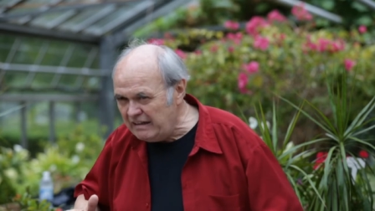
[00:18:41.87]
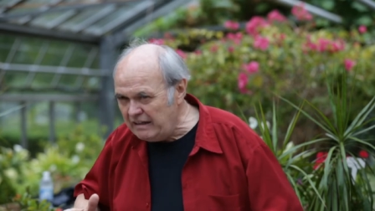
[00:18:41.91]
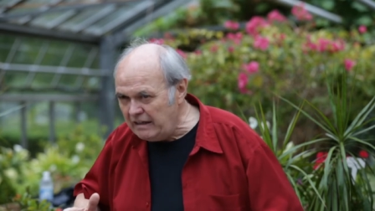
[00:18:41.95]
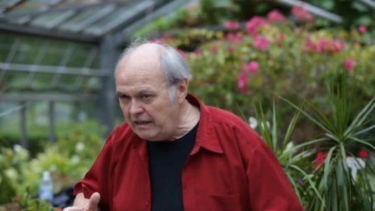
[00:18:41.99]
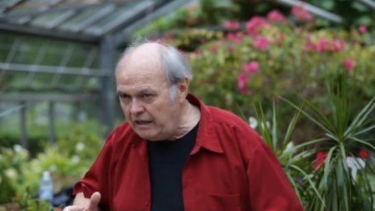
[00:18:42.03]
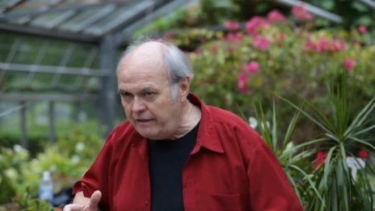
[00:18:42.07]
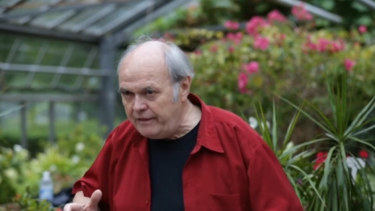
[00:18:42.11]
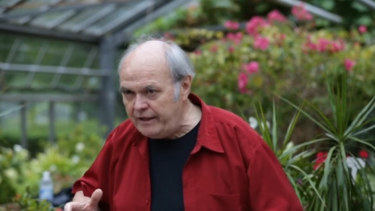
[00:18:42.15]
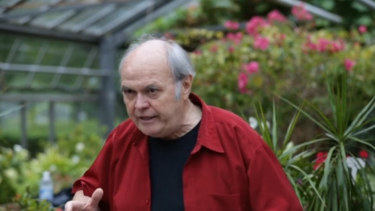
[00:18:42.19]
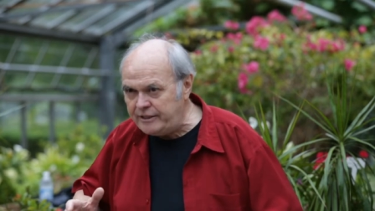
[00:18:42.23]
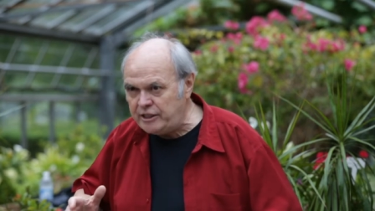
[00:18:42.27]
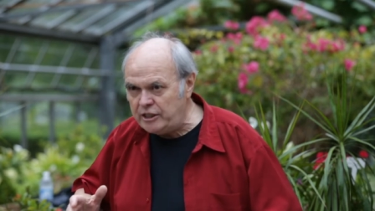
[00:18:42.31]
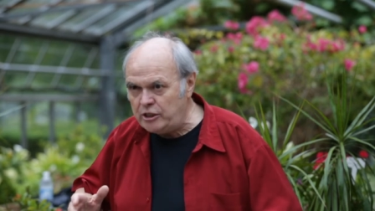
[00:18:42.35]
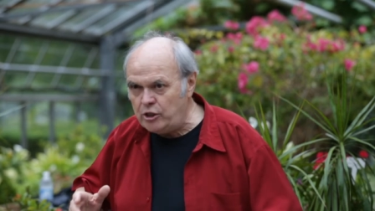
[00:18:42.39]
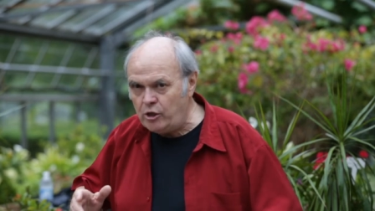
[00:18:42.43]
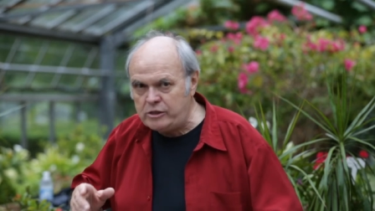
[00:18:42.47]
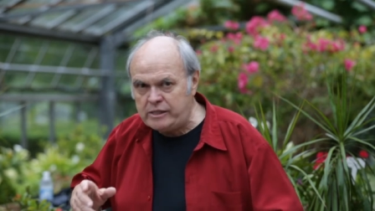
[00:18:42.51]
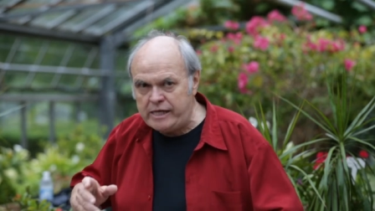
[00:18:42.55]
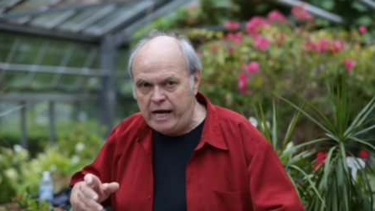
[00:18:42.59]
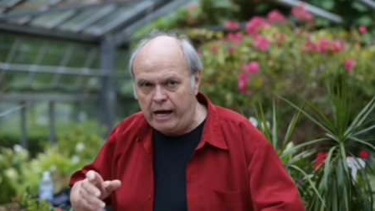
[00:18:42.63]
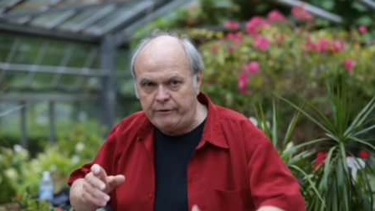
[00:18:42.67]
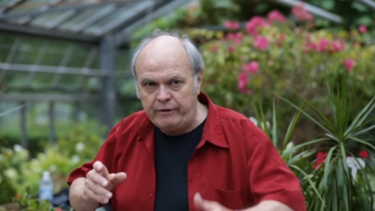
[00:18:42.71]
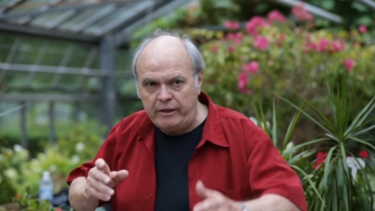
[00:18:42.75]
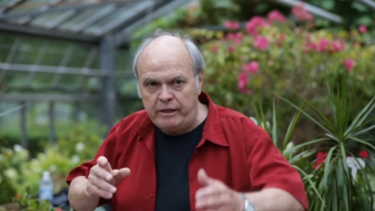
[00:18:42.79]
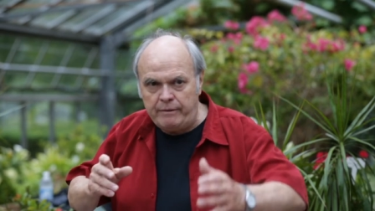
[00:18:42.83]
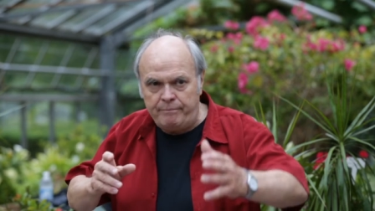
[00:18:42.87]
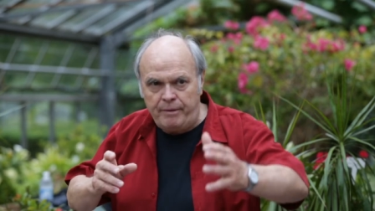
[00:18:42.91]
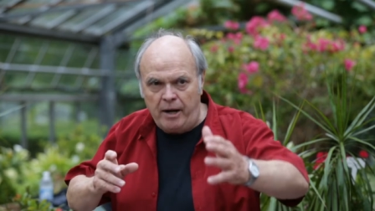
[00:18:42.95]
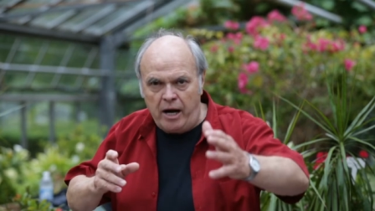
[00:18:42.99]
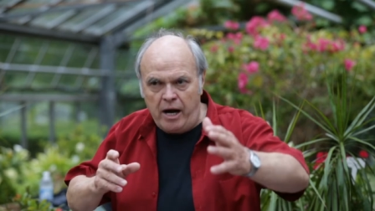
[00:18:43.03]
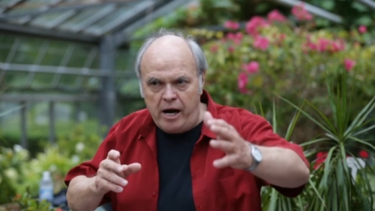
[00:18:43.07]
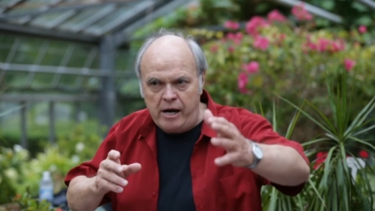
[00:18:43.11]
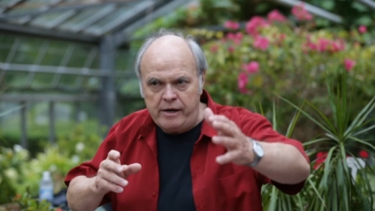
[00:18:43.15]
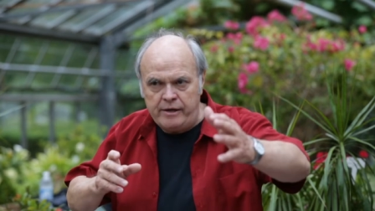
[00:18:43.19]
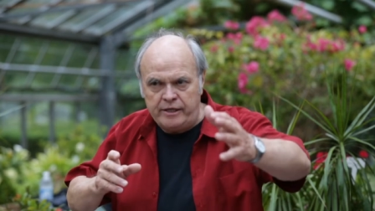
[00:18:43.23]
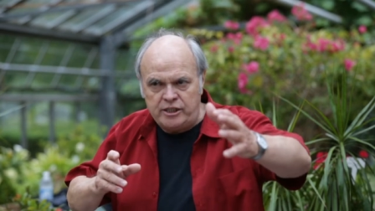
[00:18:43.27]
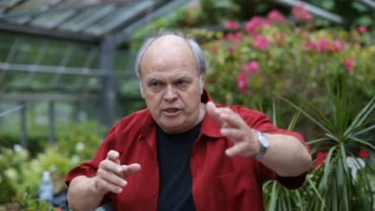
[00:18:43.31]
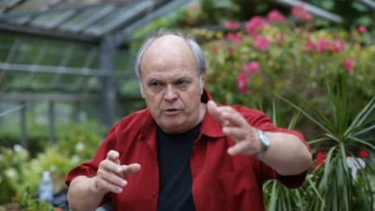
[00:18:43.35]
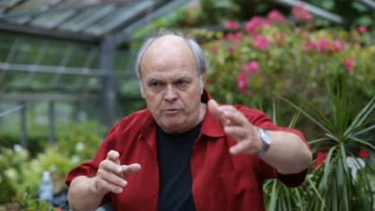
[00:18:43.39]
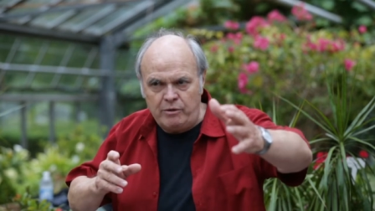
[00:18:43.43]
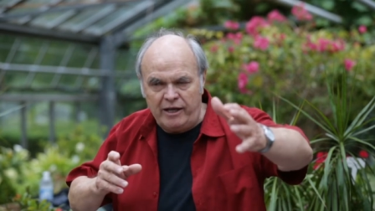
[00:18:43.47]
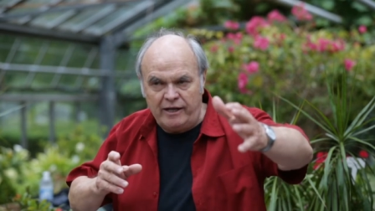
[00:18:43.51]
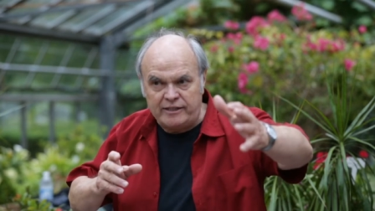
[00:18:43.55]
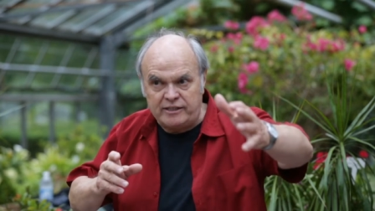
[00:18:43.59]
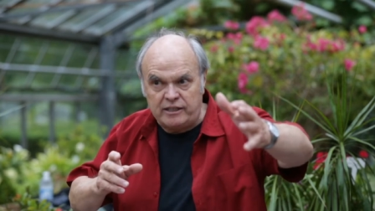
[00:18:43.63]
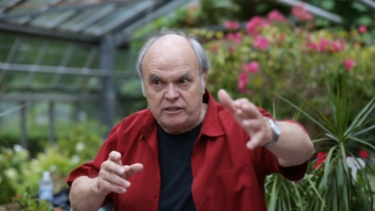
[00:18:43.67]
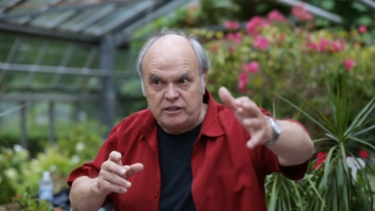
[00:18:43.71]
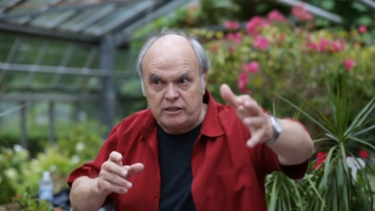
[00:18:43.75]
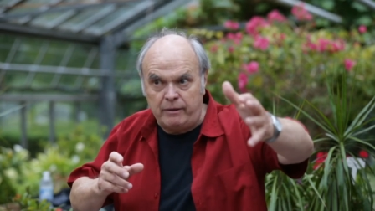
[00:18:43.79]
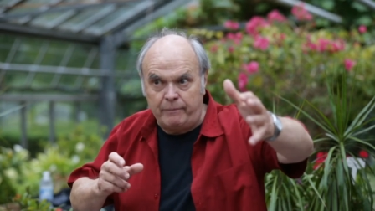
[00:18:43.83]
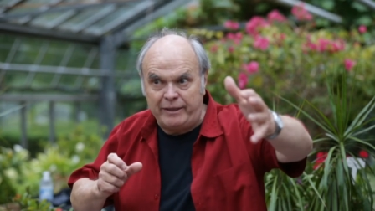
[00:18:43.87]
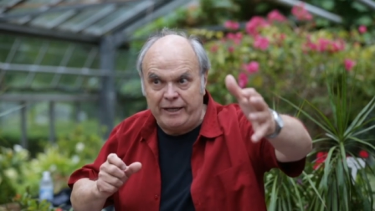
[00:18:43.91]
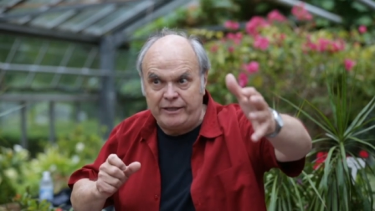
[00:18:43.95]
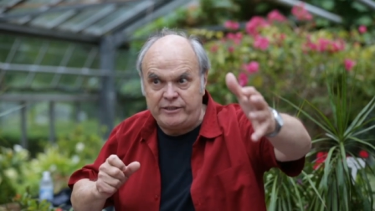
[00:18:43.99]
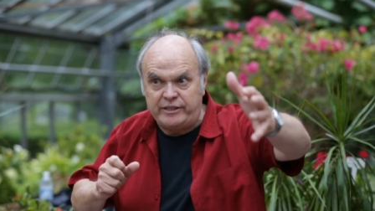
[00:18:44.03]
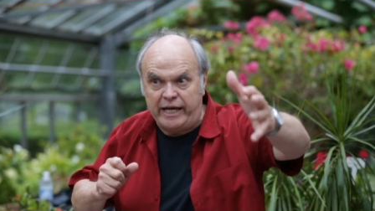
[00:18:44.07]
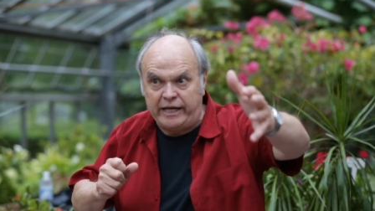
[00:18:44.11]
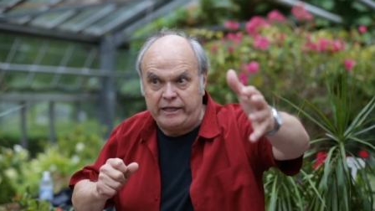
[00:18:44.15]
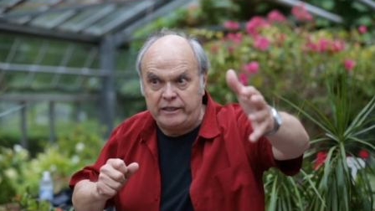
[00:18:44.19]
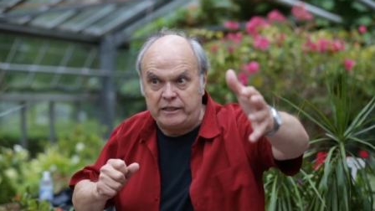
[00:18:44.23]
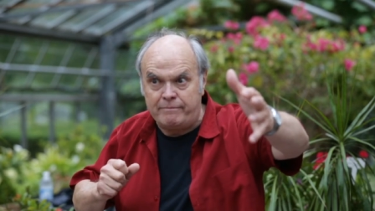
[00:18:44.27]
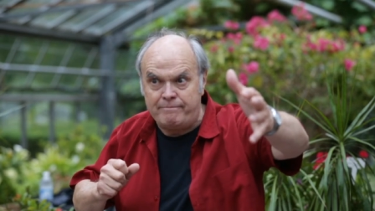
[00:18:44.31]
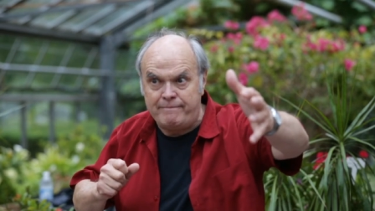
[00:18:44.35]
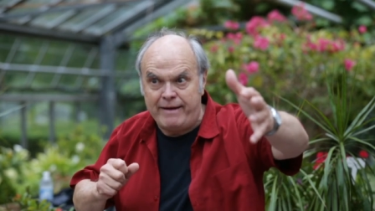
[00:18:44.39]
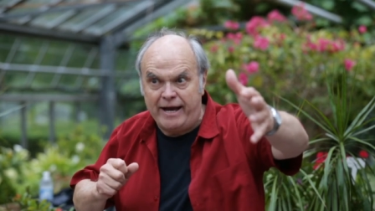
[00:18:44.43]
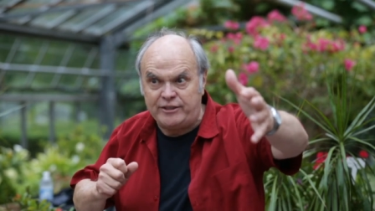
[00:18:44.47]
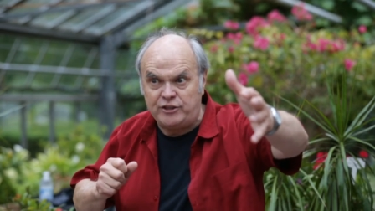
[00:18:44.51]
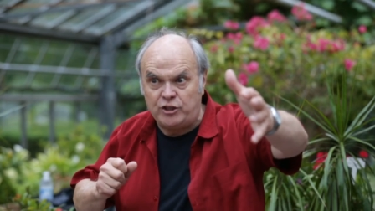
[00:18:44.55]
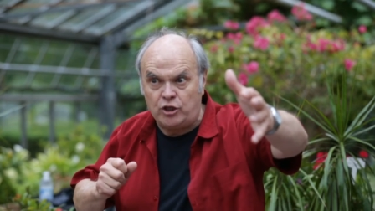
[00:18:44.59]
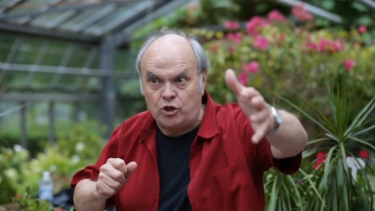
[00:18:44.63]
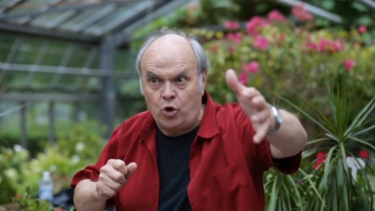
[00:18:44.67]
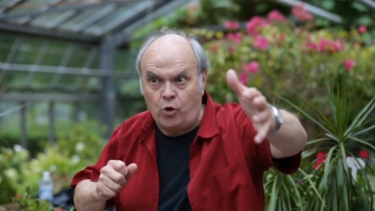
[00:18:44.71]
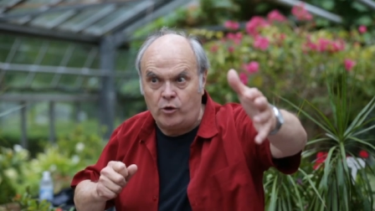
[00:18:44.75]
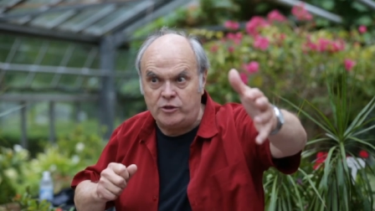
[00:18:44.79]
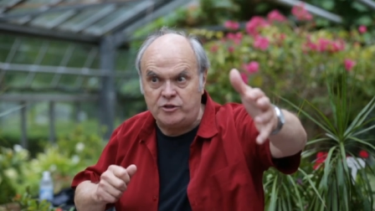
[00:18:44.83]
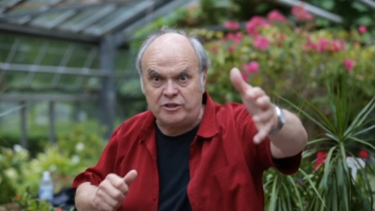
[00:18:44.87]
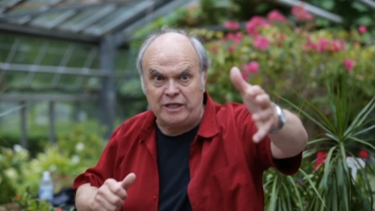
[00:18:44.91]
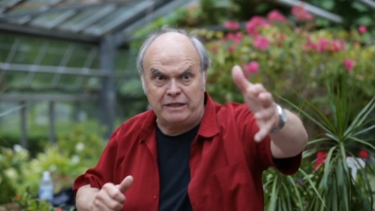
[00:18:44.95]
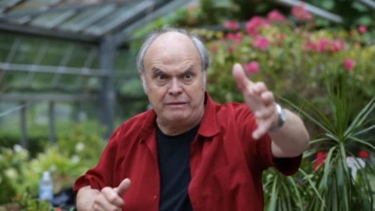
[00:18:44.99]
And then she looked out in the barn and she realized that someone had taken her magic horse.